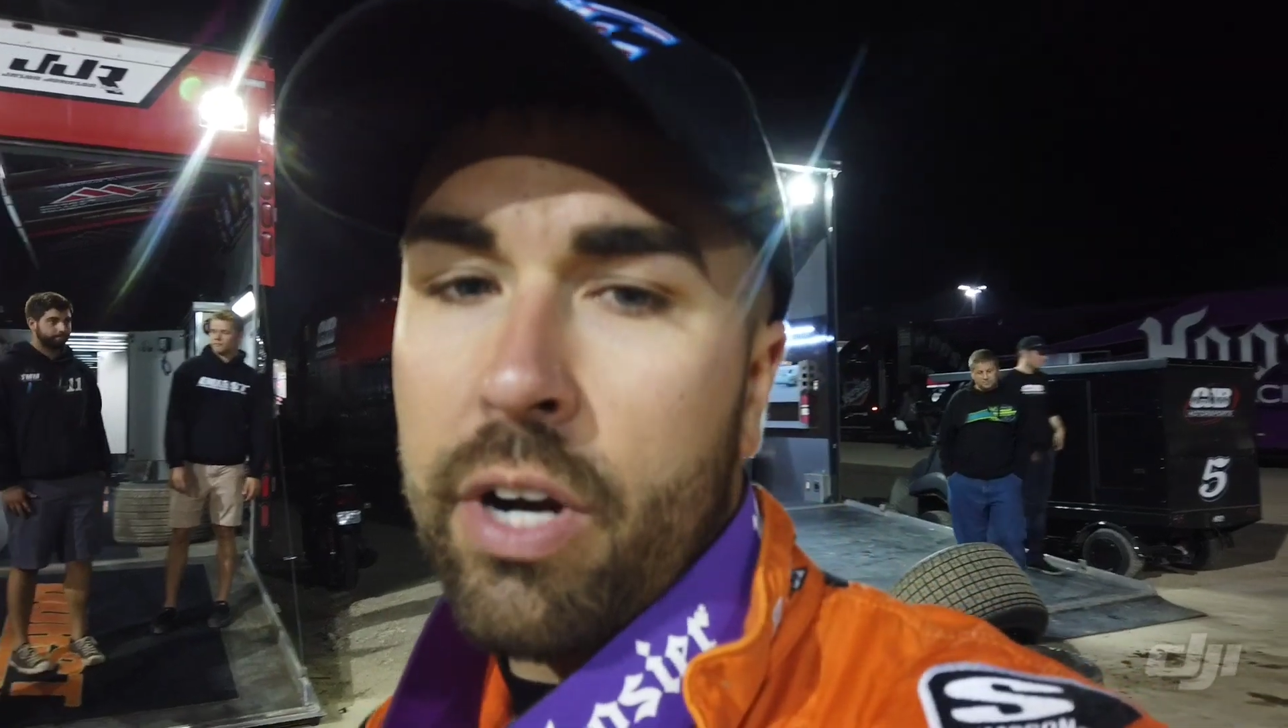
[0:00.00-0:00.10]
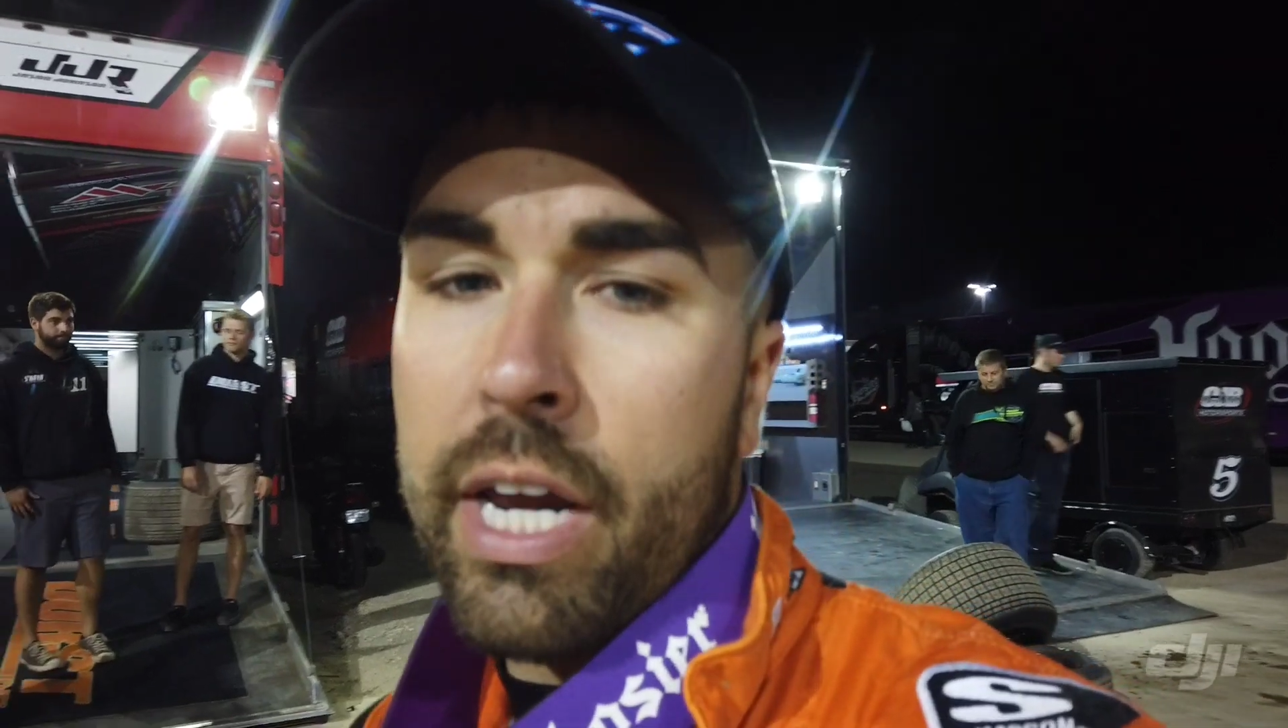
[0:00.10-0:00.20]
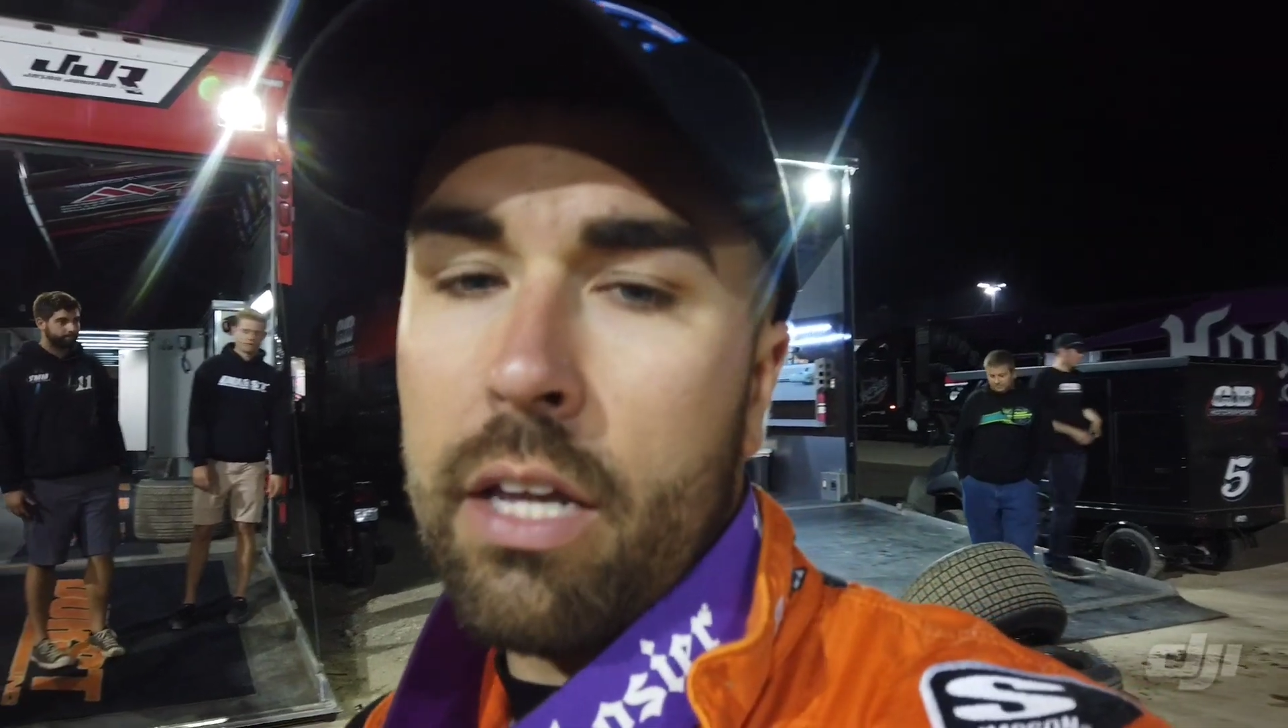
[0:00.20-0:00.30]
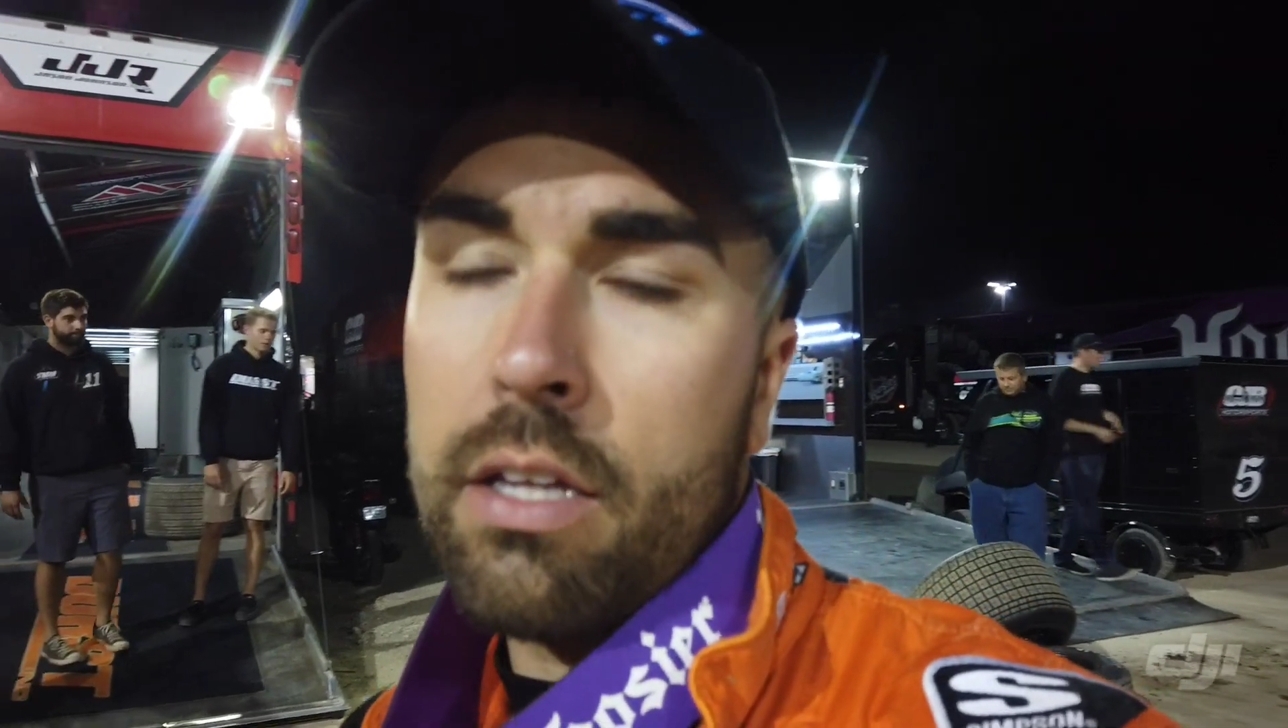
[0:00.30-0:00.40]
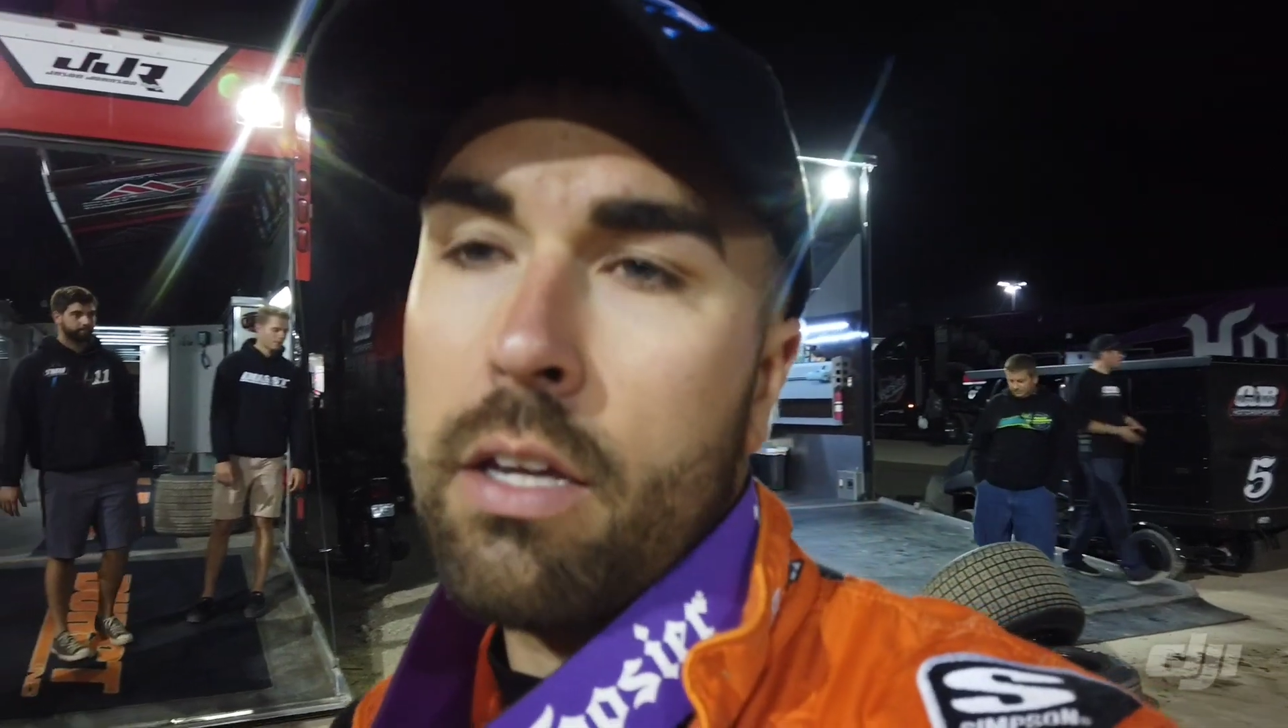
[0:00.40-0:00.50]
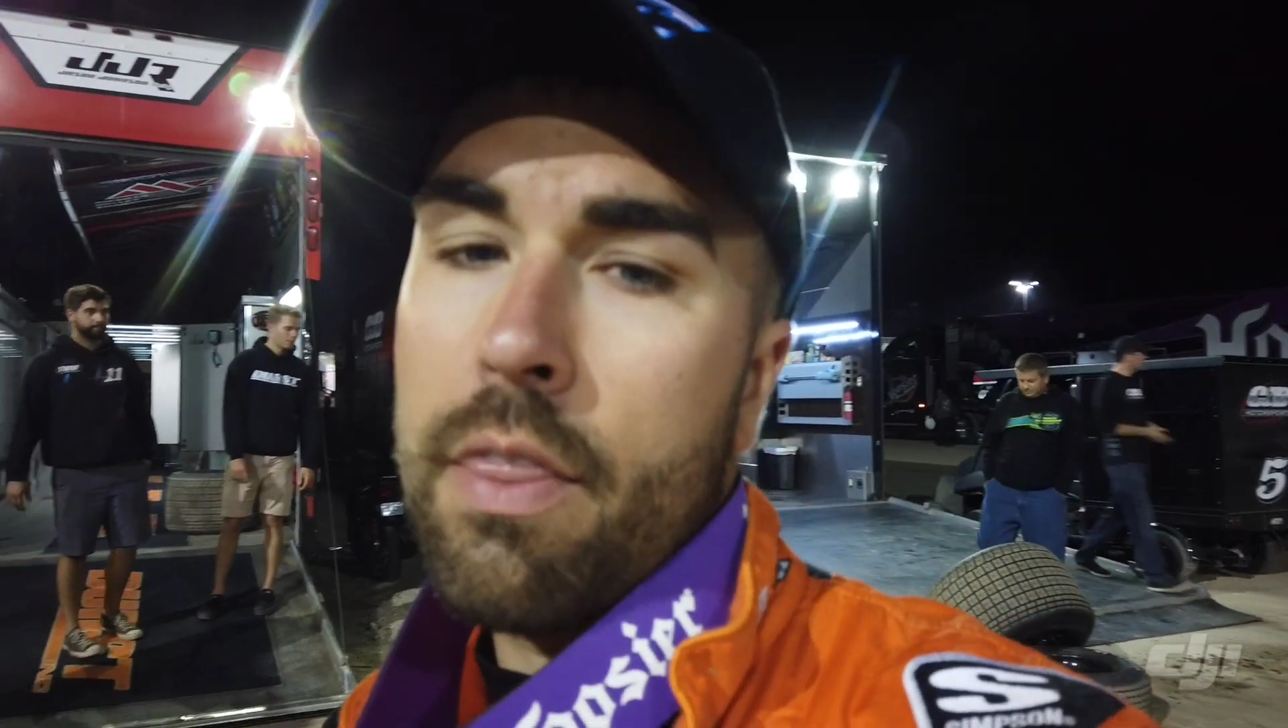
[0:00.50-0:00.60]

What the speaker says: great.